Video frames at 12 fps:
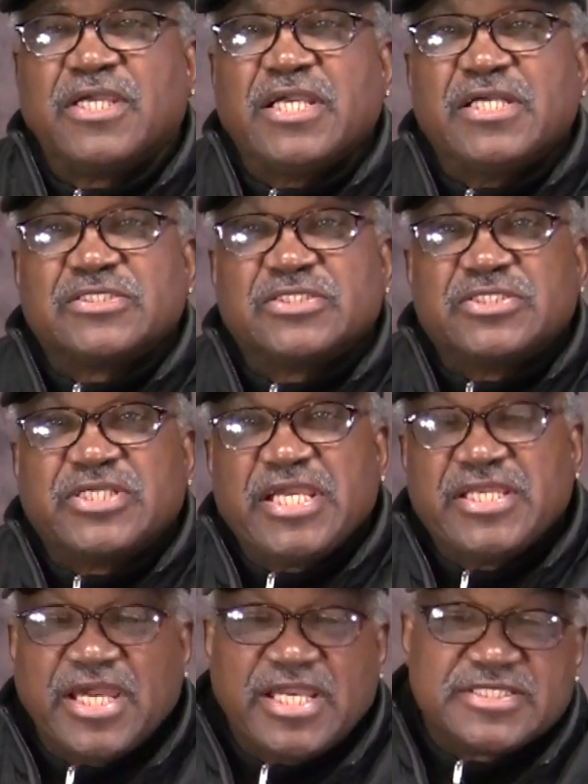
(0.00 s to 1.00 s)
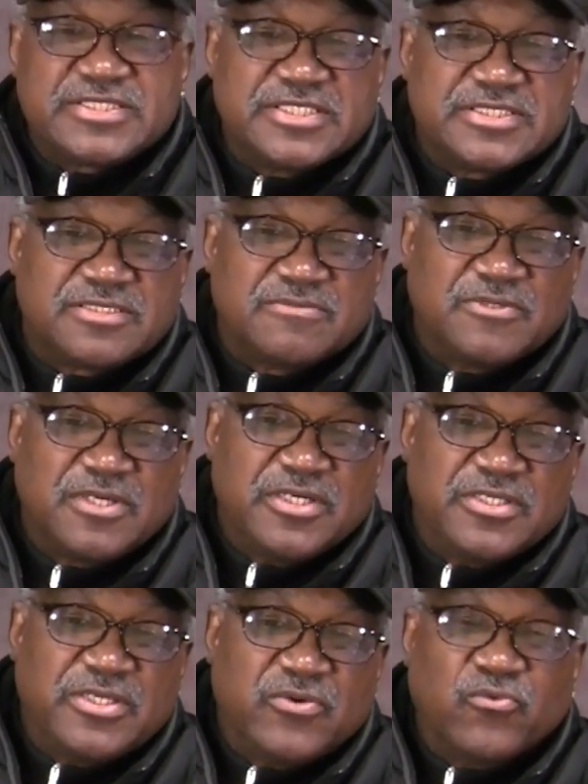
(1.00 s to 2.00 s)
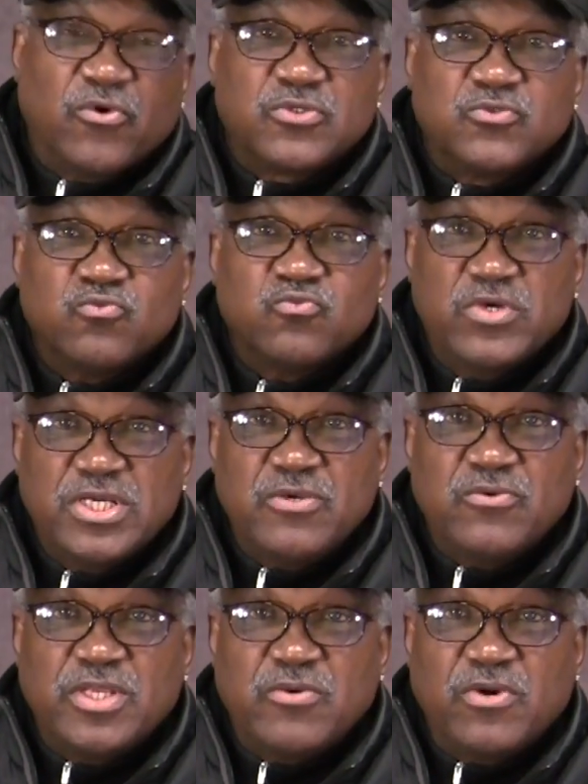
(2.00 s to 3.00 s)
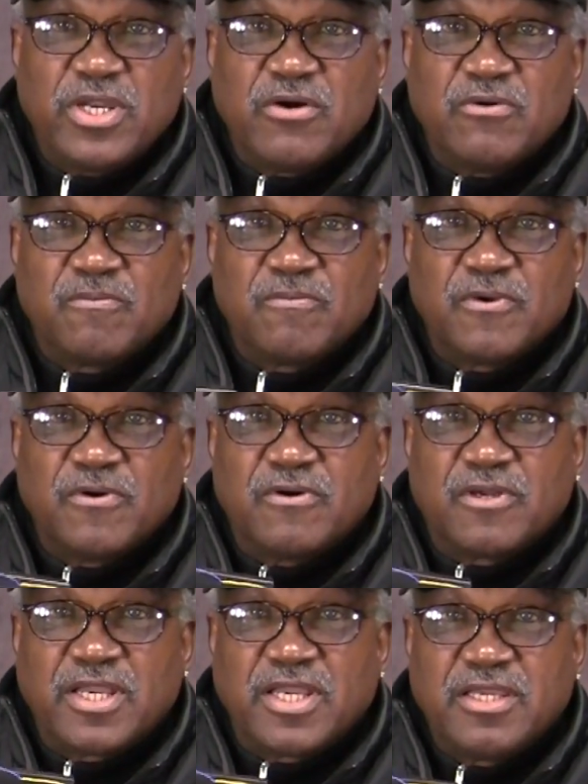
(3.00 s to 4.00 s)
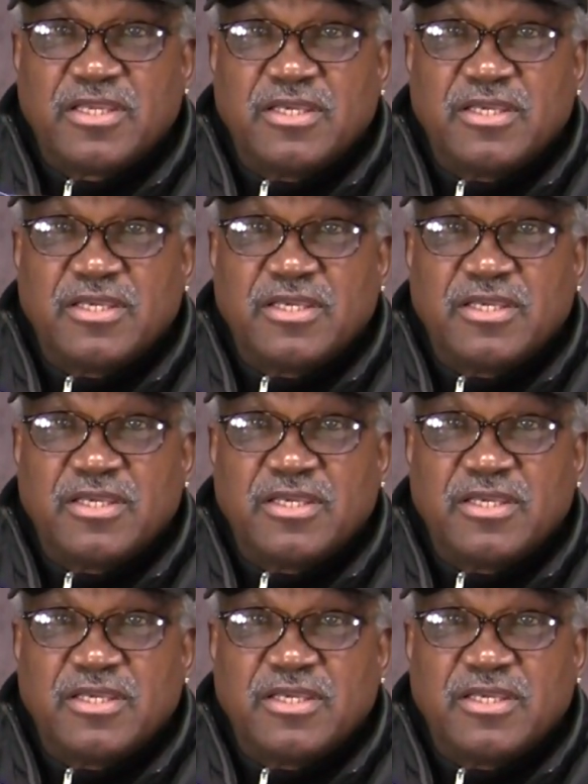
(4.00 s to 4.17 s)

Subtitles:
is a day-night system that works really well. Okay,